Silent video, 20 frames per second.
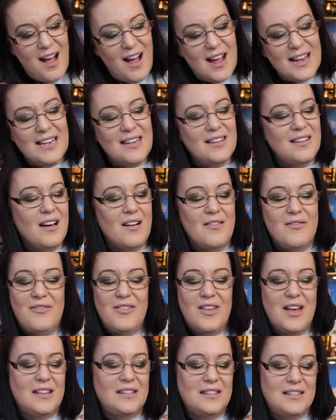I
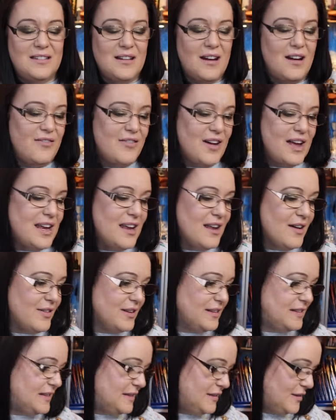love their stuff. I love
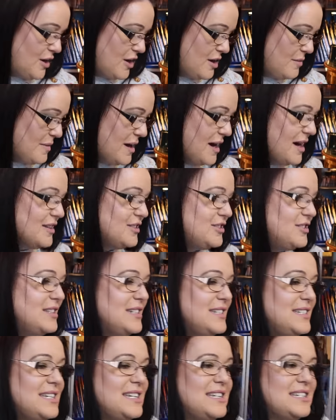it so much.
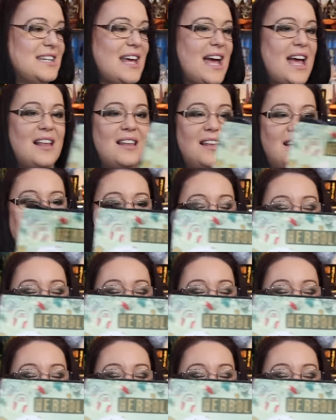The detail is